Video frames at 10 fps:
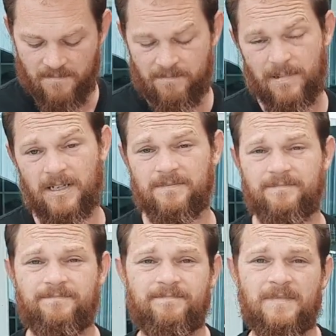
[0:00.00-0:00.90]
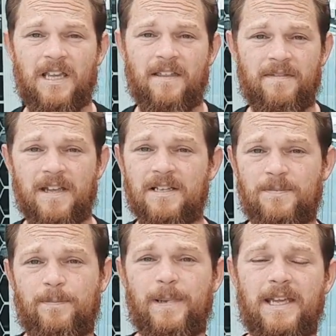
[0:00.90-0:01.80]
But
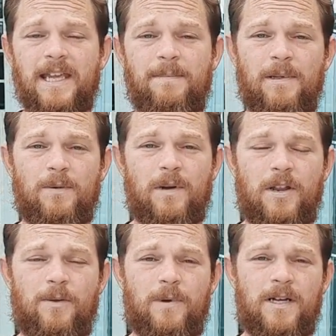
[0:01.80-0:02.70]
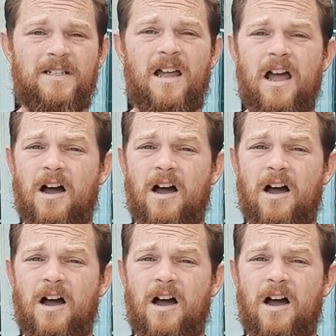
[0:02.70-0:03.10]
that's Beekeeping 101.